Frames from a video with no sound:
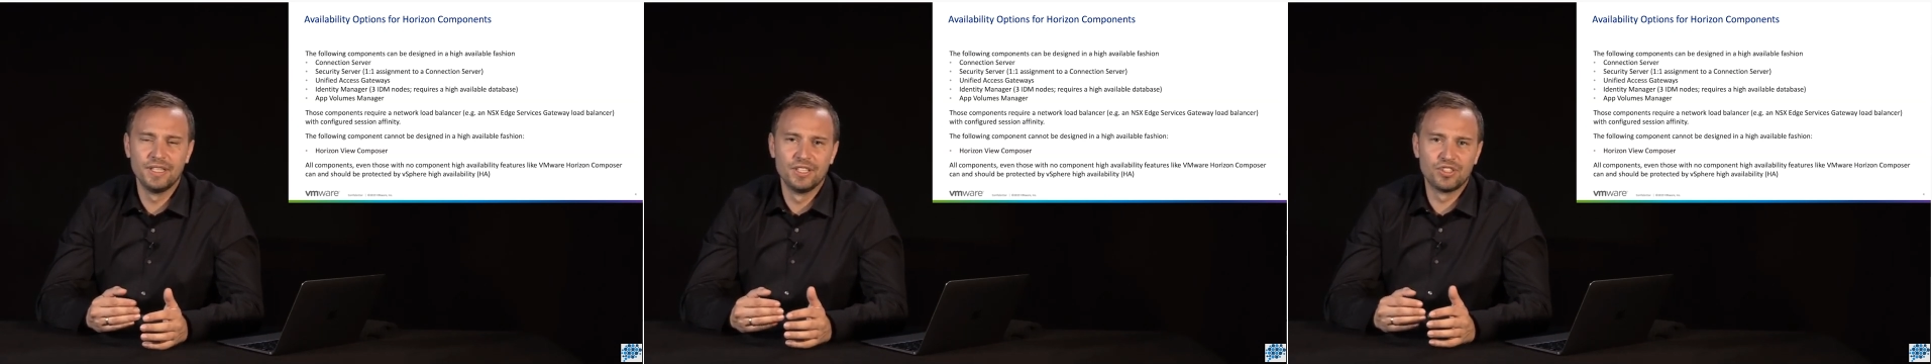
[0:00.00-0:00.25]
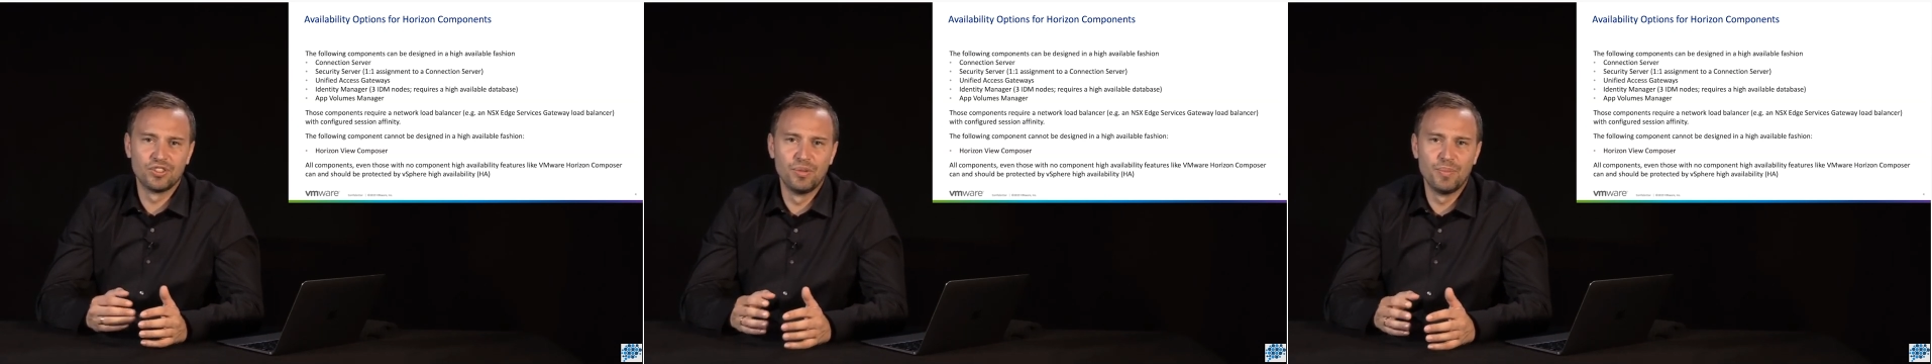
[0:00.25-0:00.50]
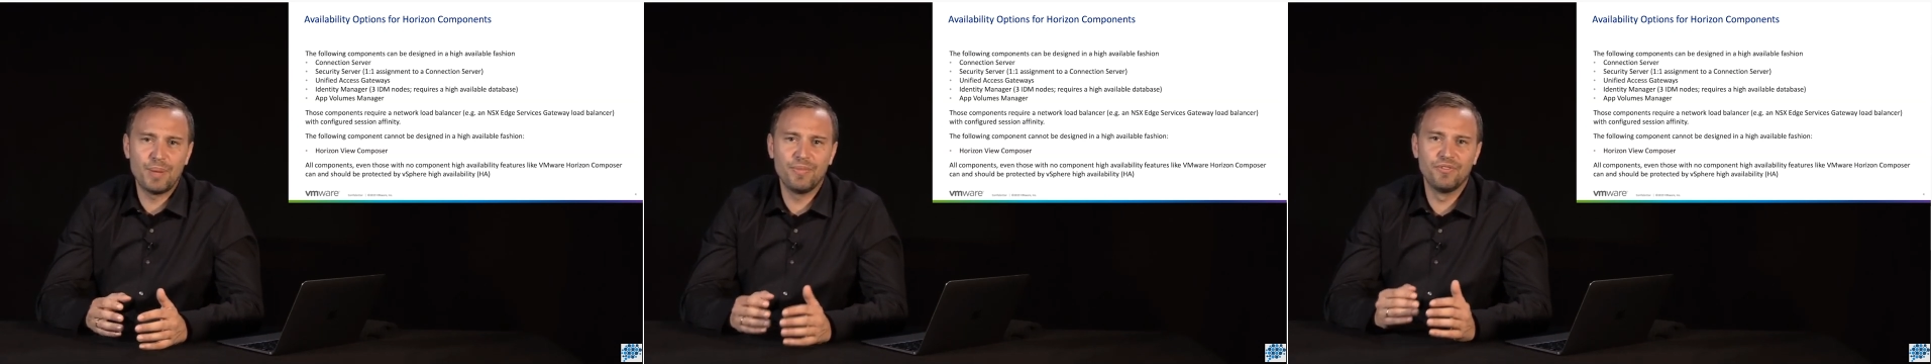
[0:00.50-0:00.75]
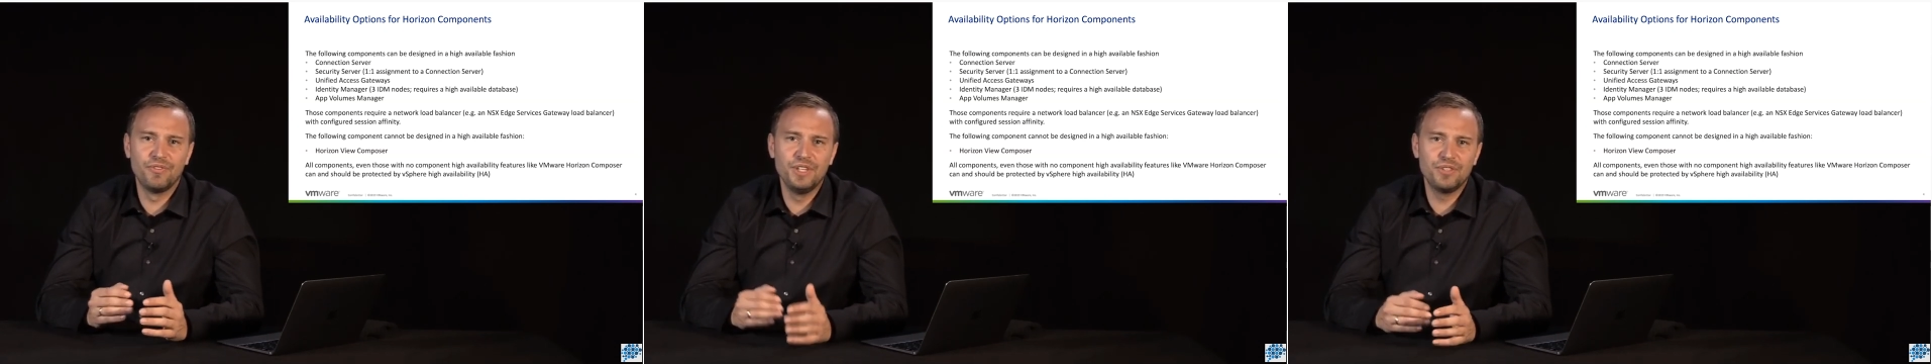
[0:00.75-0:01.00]
So
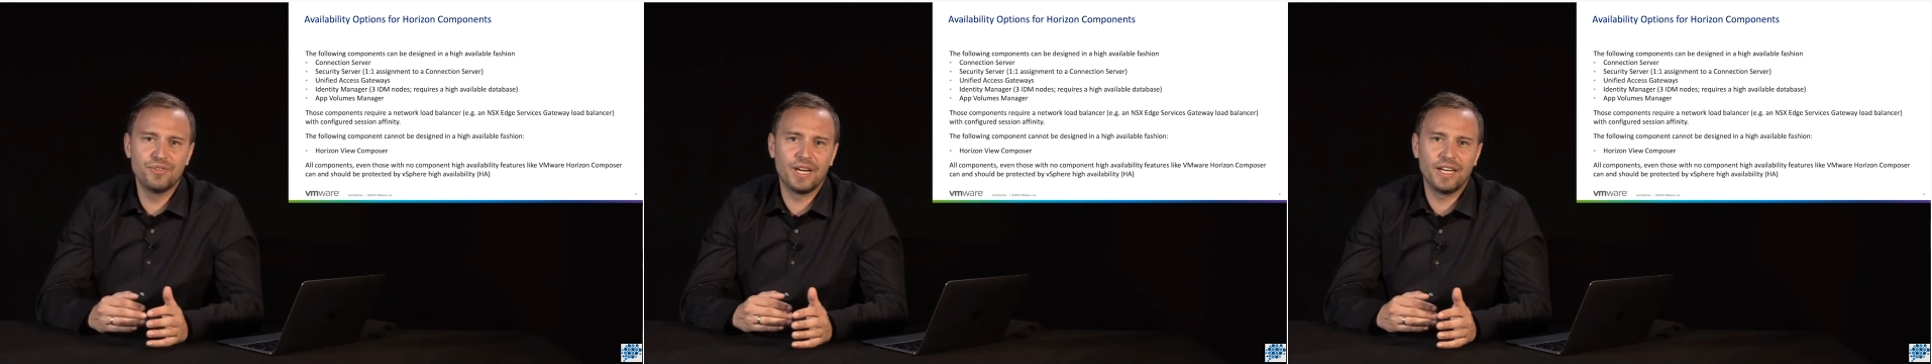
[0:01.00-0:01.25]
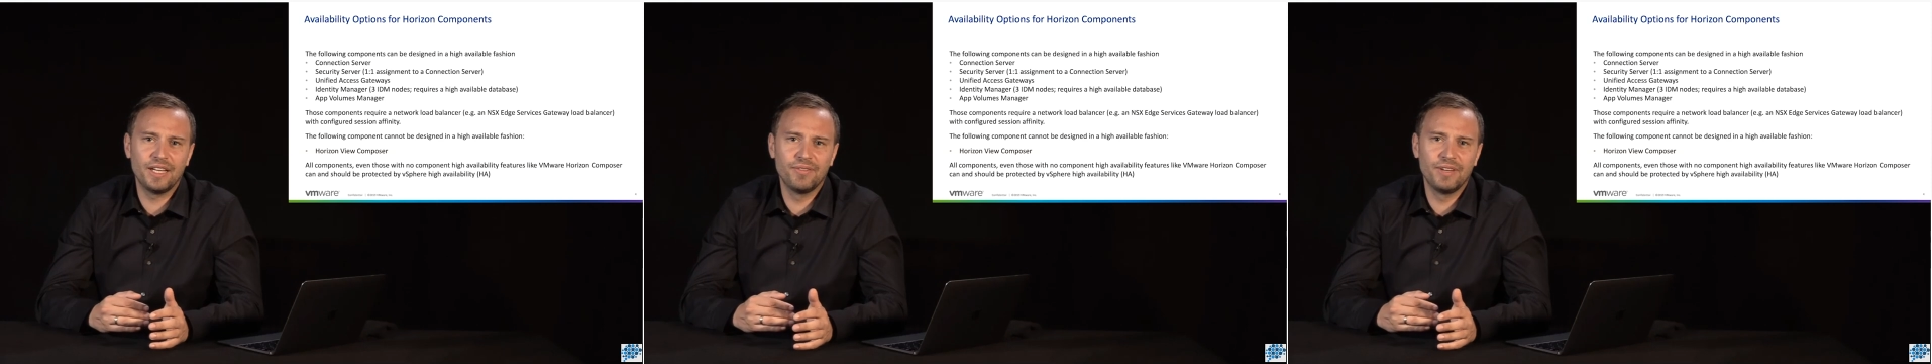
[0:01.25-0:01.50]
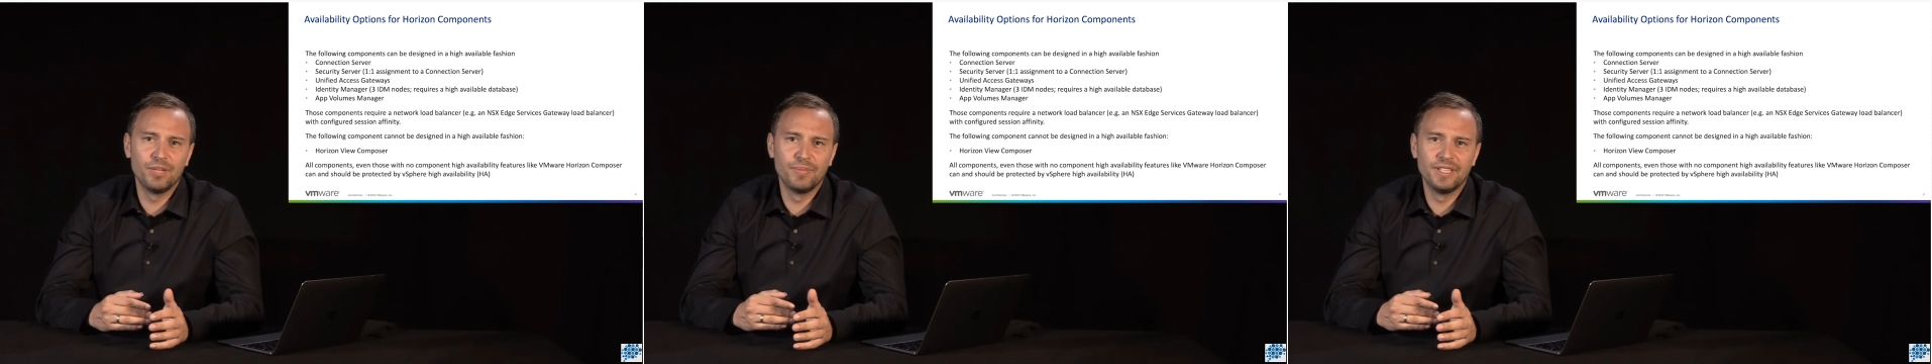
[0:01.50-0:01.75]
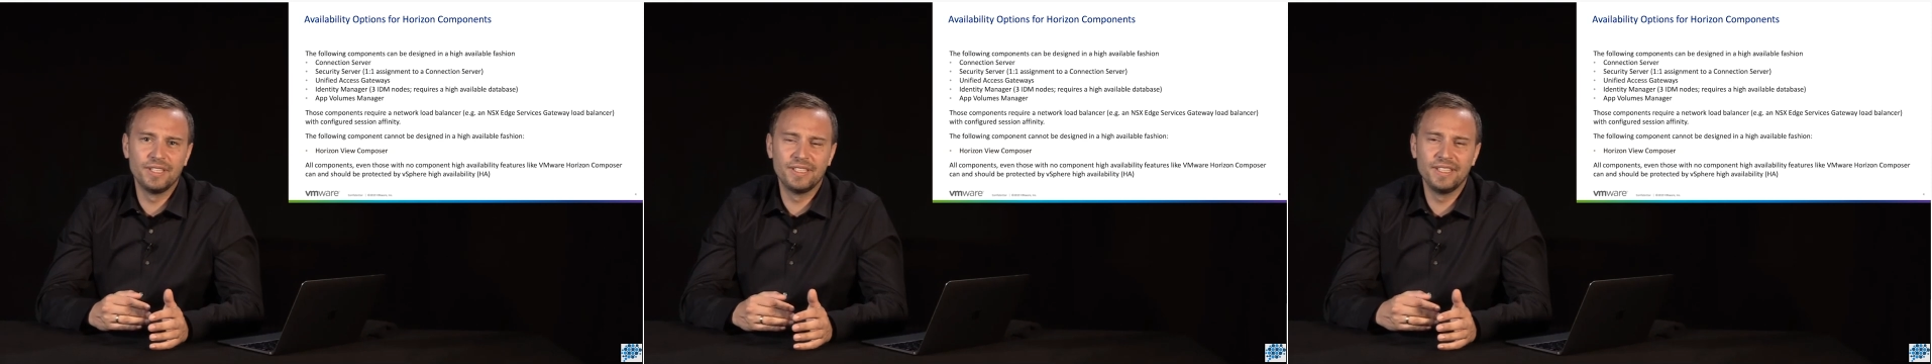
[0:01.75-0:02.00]
remember, vSphere high
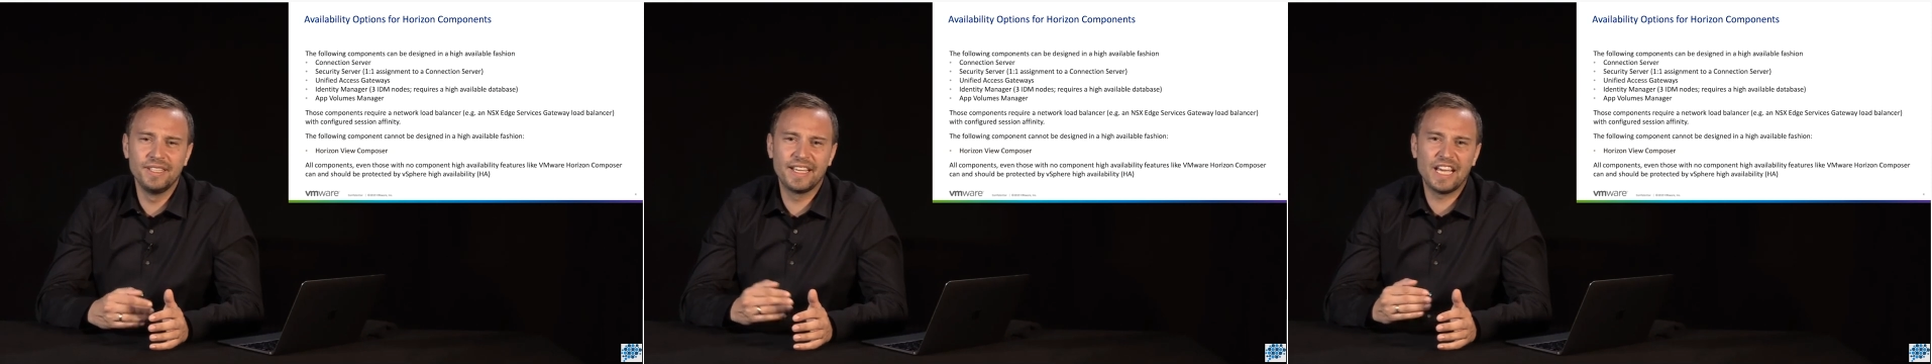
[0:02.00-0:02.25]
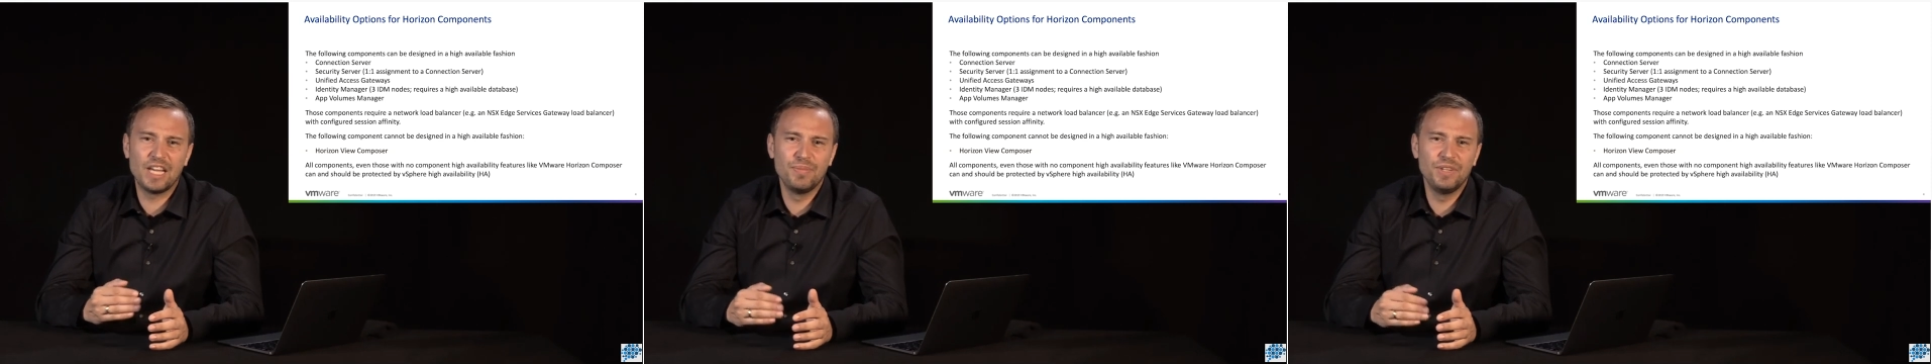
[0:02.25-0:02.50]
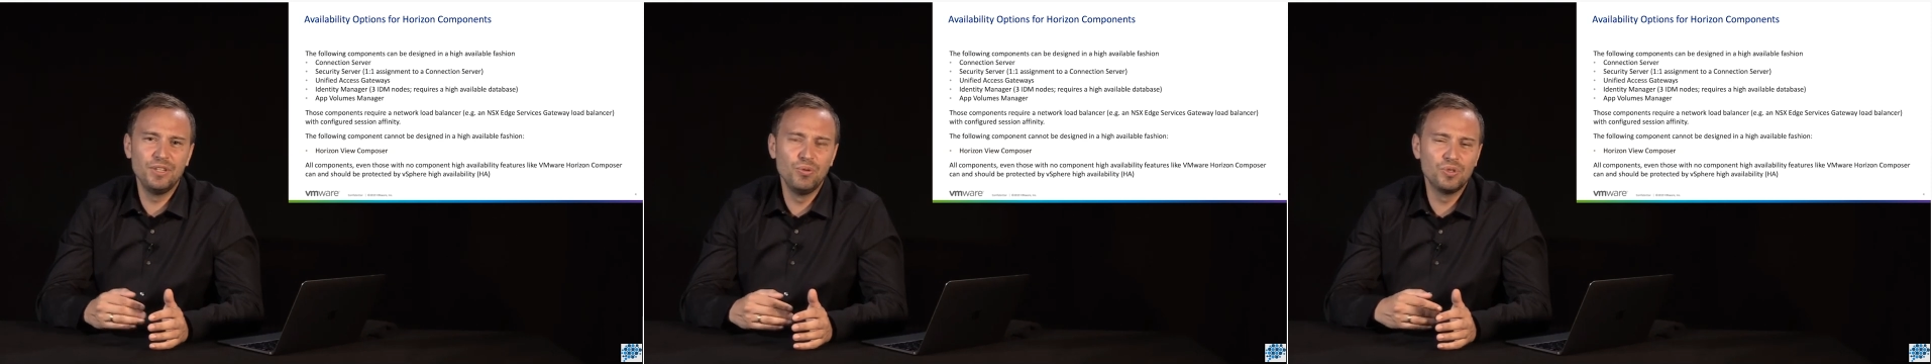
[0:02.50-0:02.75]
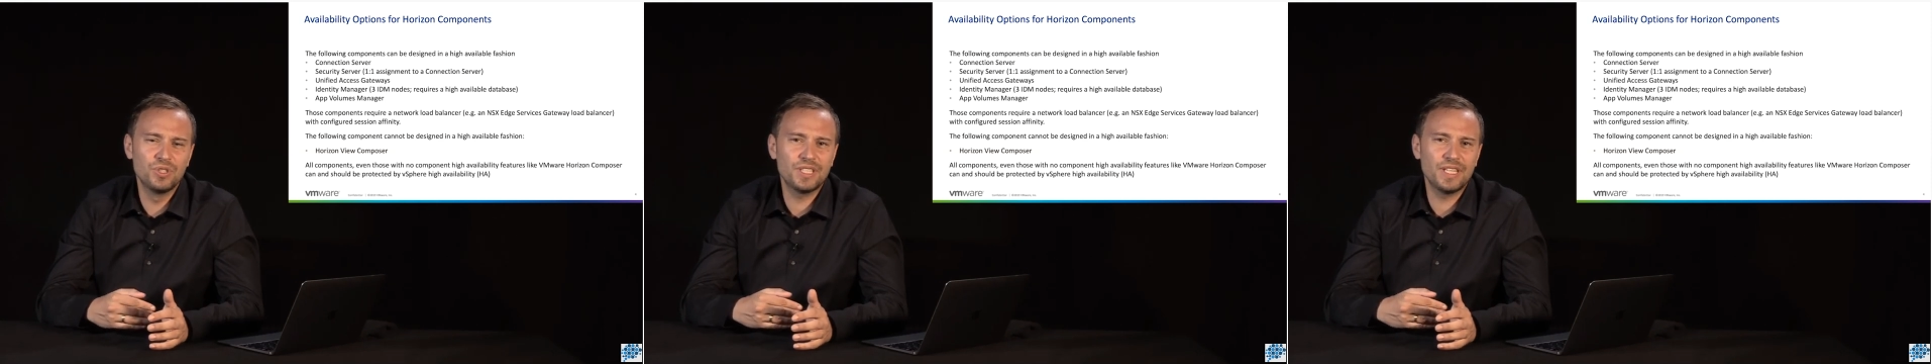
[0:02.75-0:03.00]
availability can be
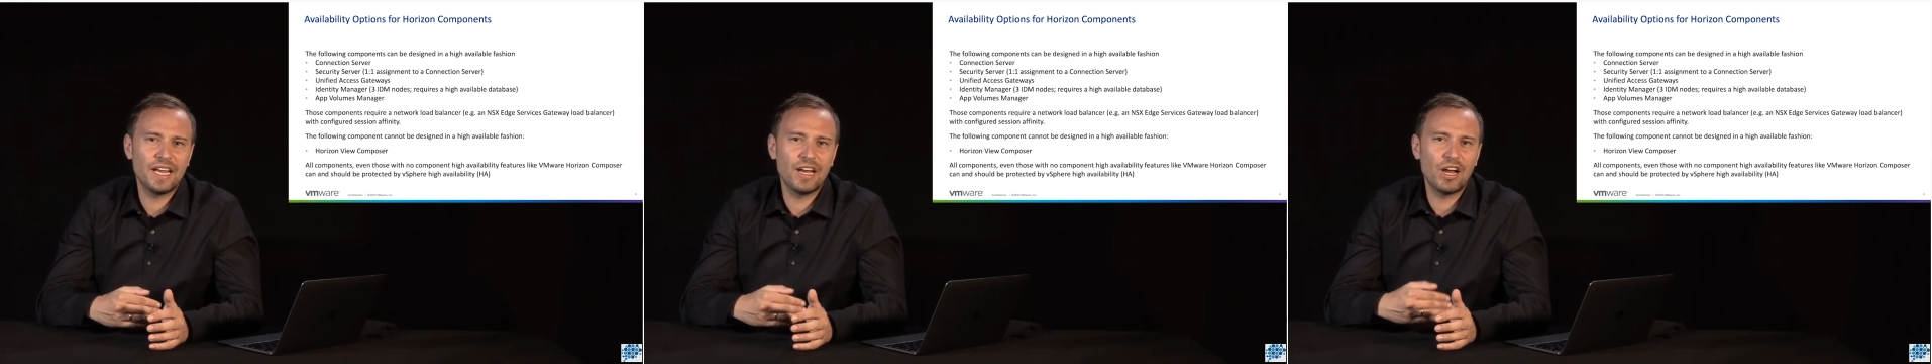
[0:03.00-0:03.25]
used